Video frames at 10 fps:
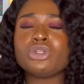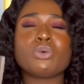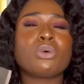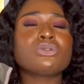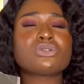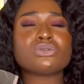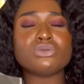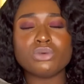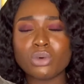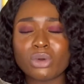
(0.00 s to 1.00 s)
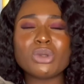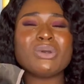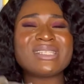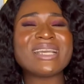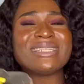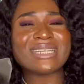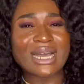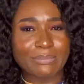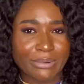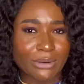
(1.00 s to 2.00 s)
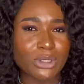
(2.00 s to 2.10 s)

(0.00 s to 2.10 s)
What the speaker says: You want to know, is it a dark brown?